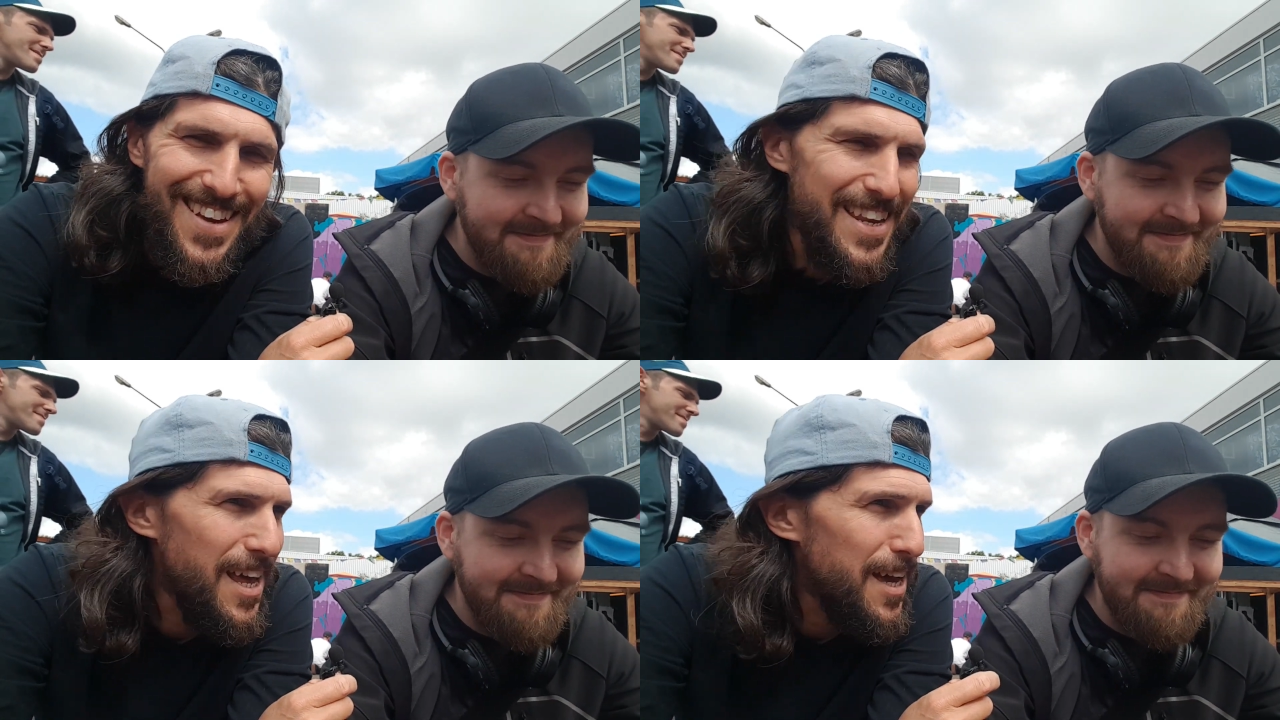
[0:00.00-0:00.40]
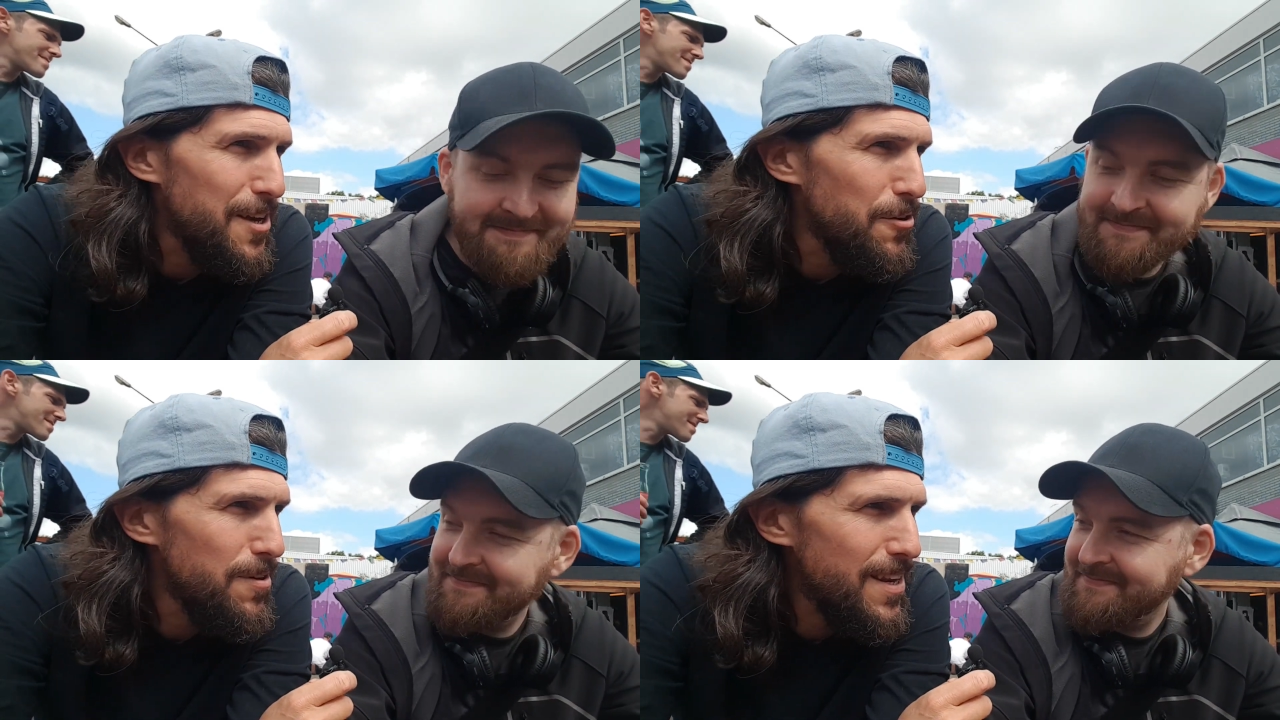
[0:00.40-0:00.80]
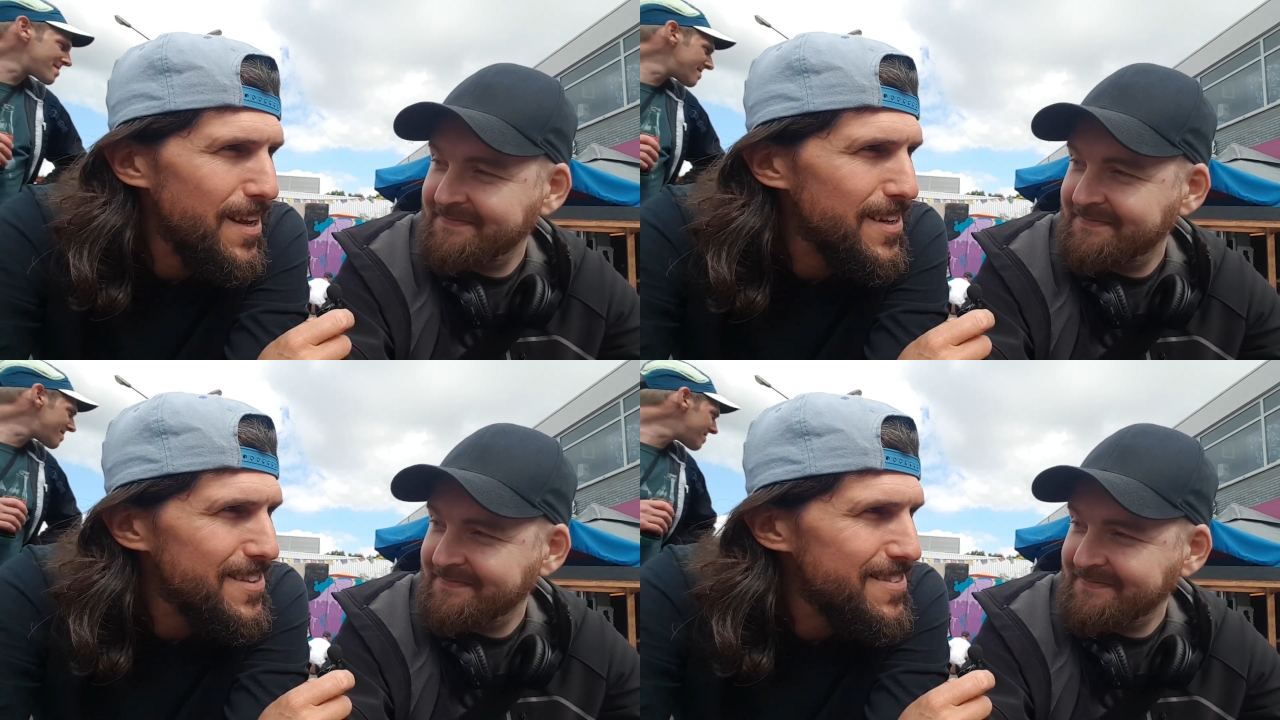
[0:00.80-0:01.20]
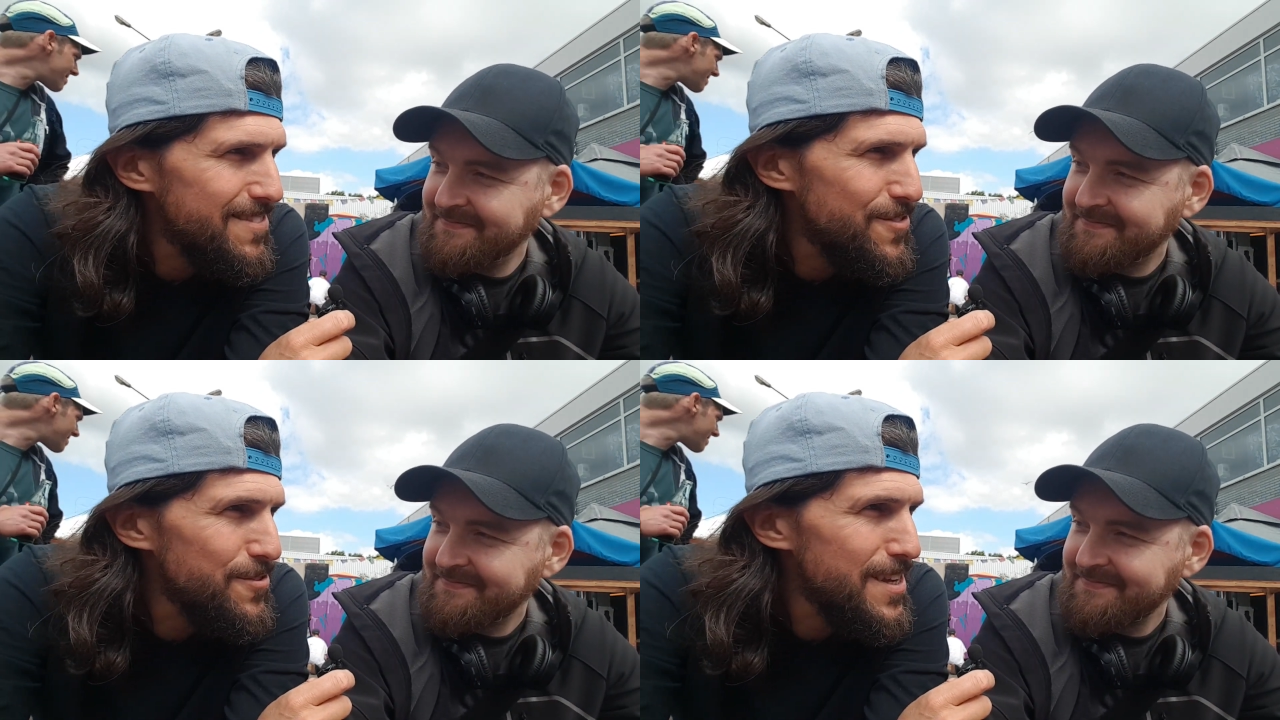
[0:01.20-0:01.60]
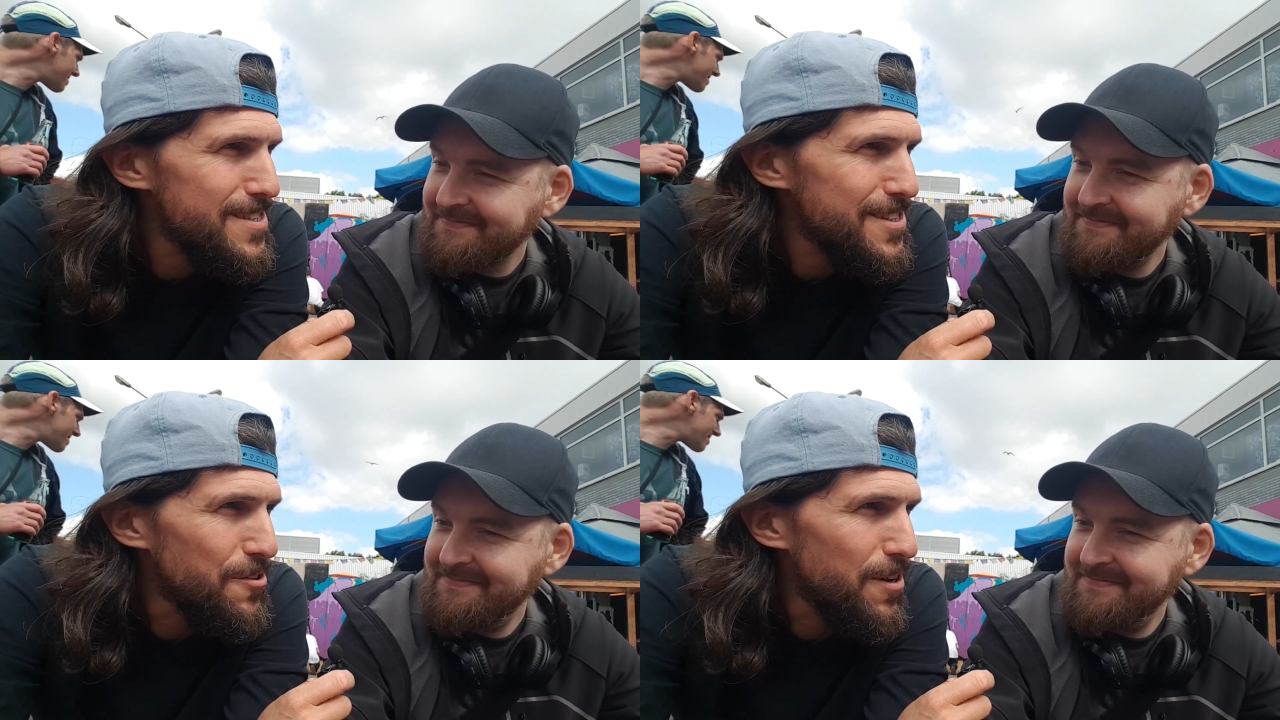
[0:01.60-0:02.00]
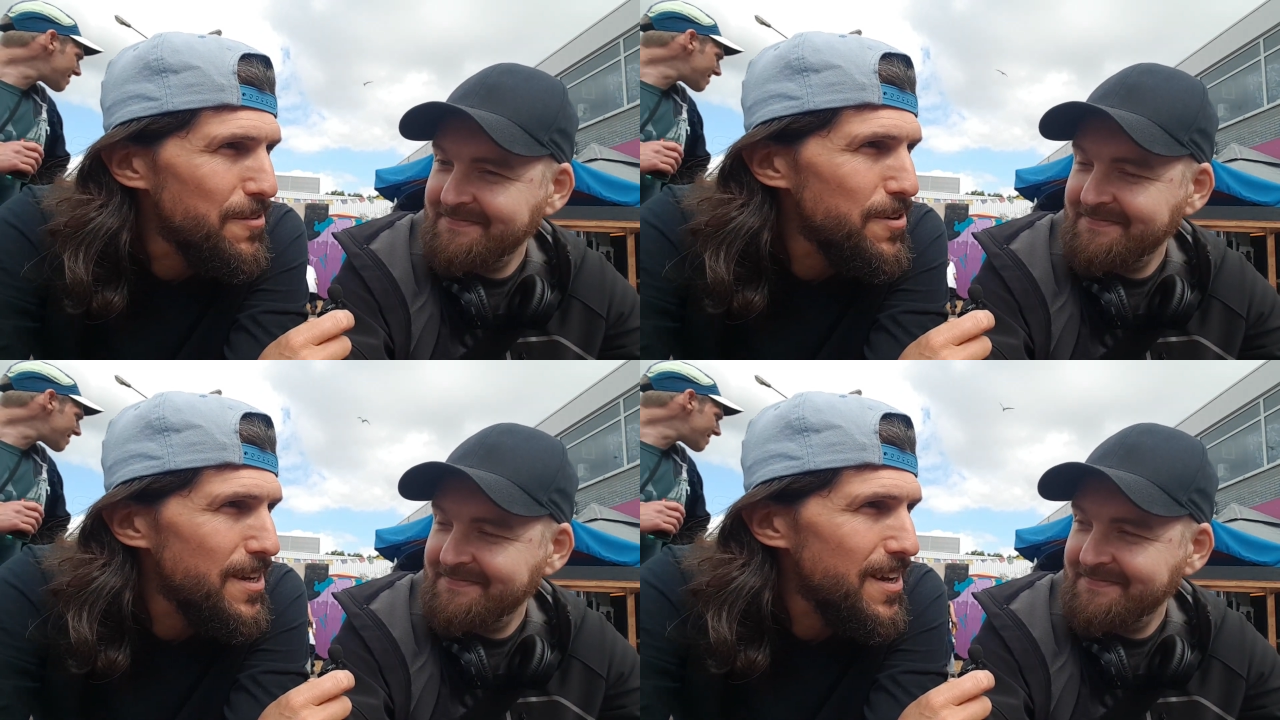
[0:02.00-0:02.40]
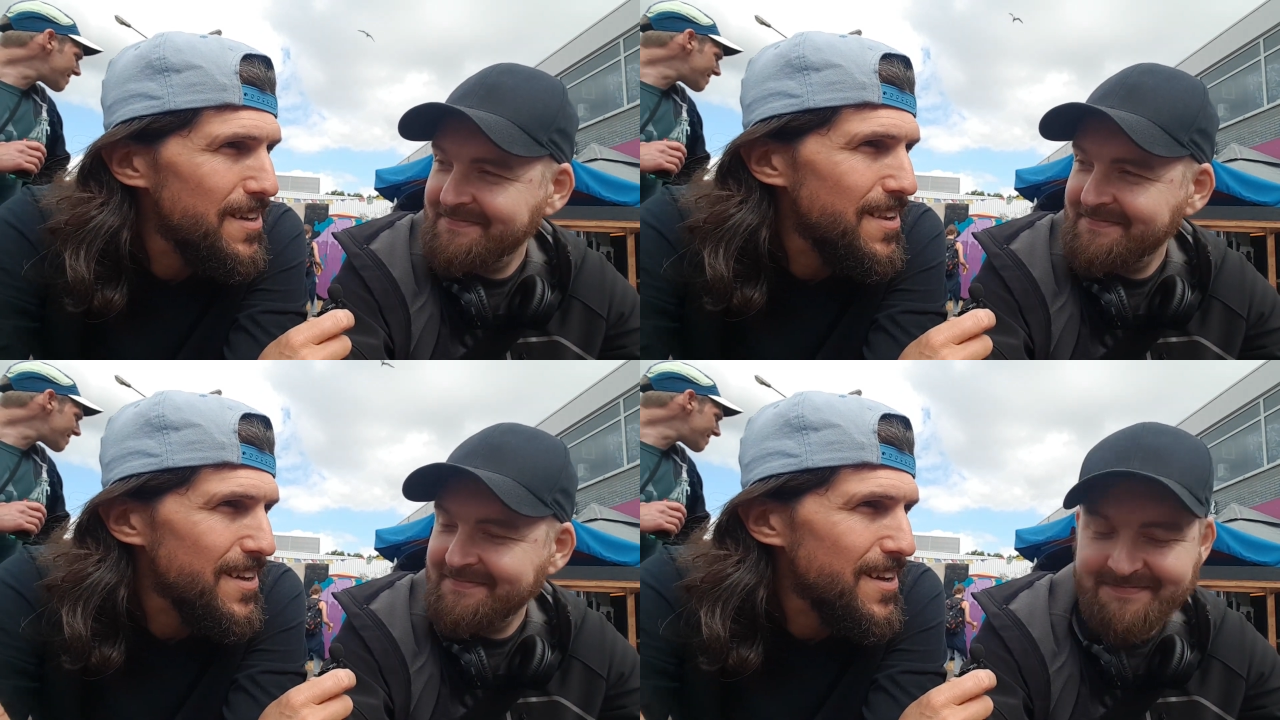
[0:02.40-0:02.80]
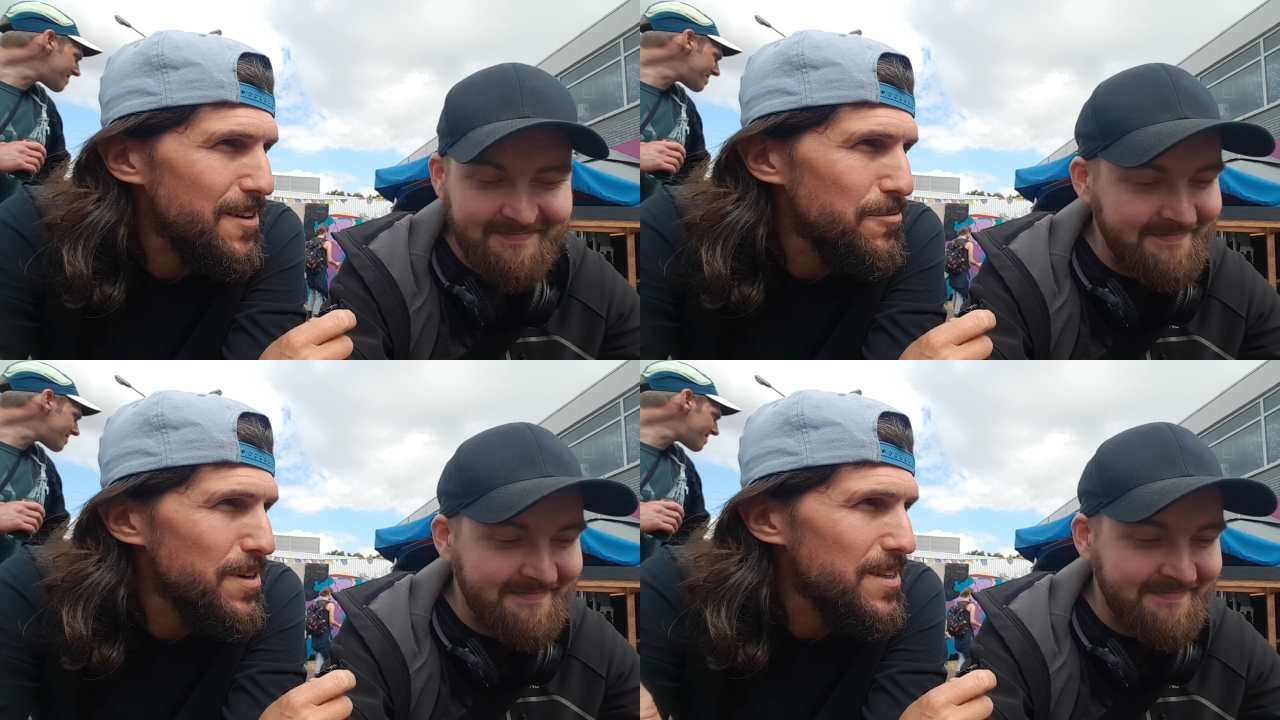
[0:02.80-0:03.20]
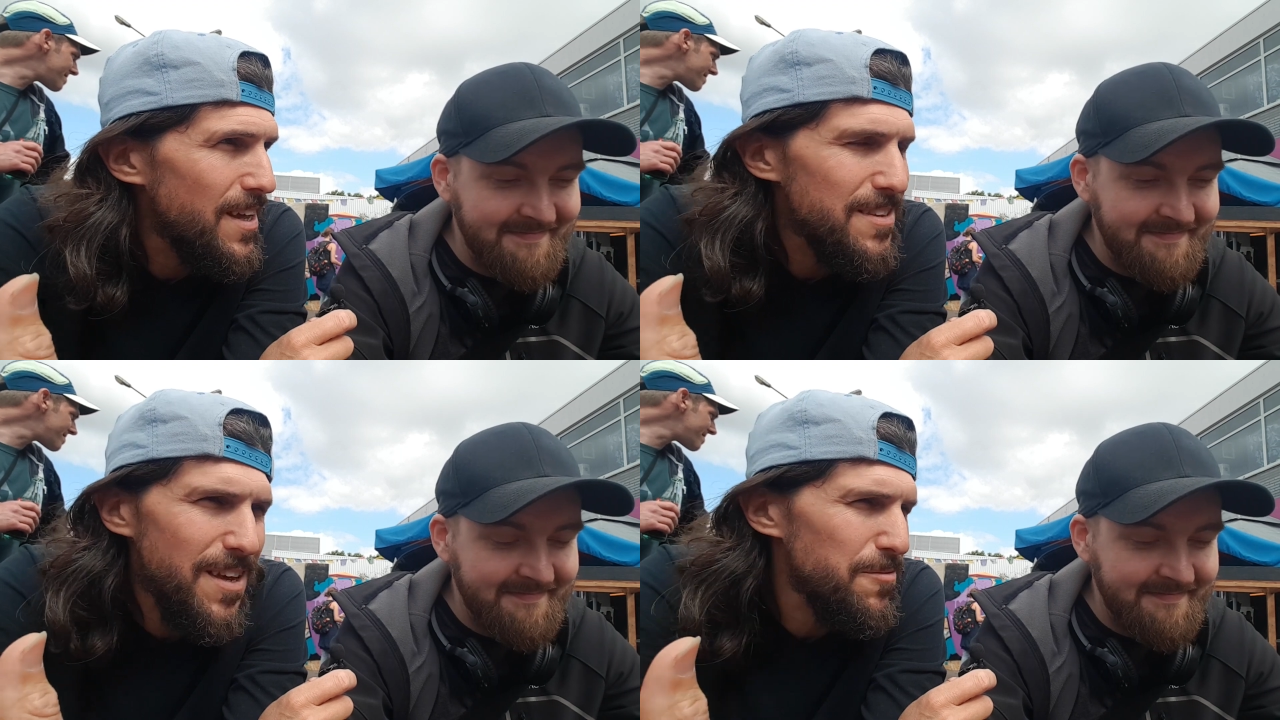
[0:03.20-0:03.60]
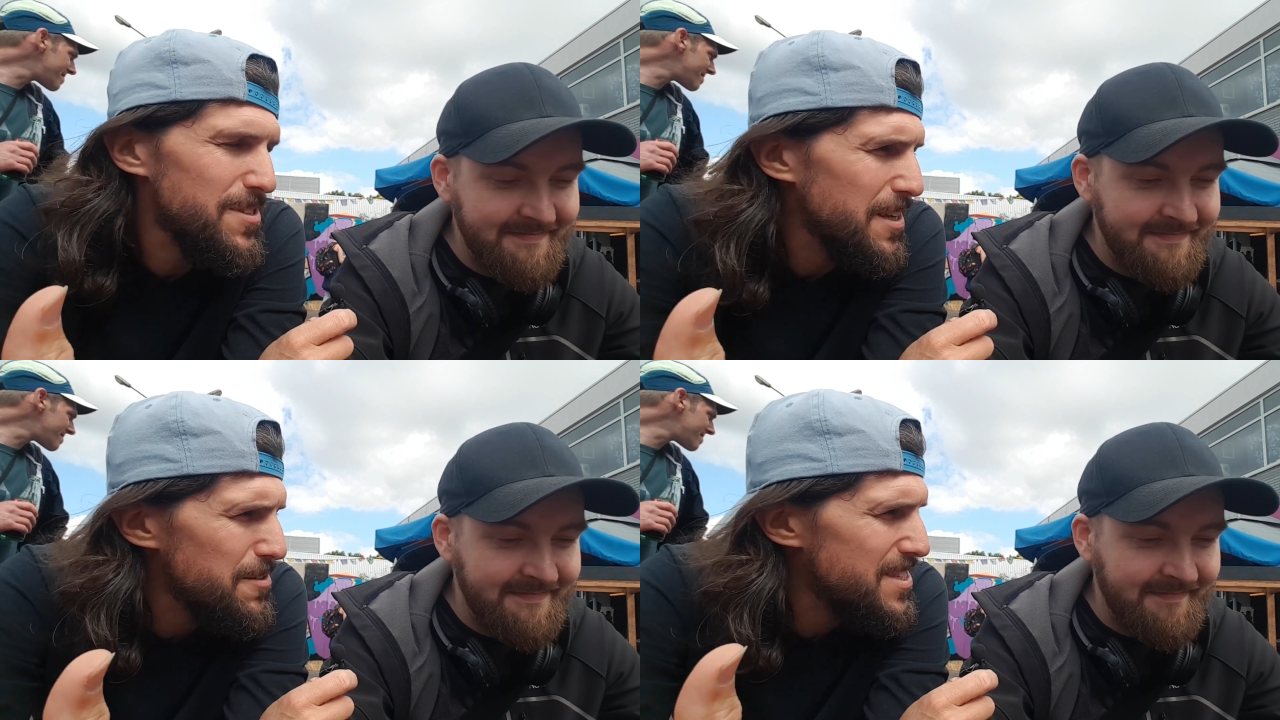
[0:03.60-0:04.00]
Speaker 1: and i only like two days ago, I re, uh, like I read, I, I, was like